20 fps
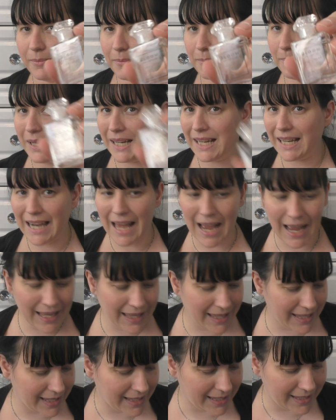Me
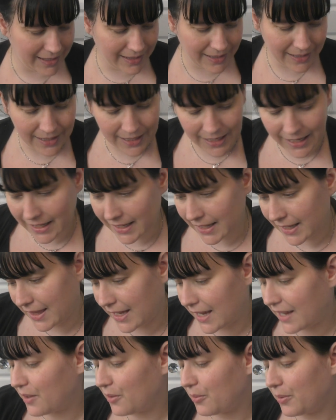likey, likey
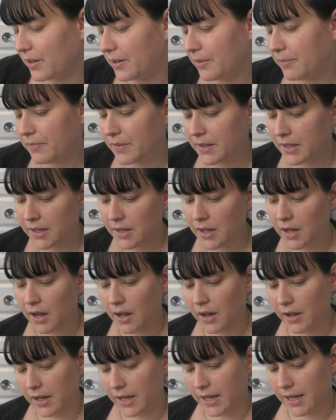that.
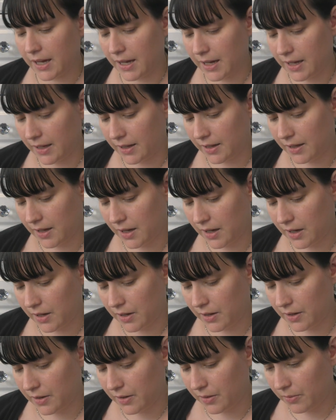Okay,
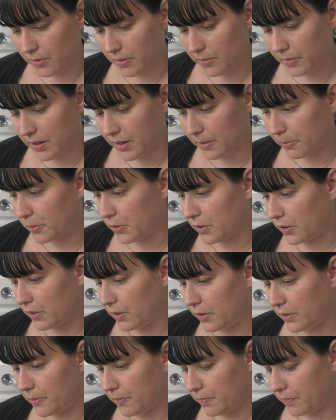uh, where are we up
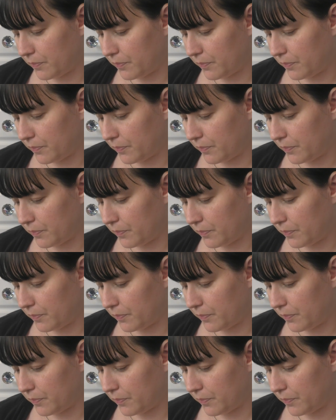to?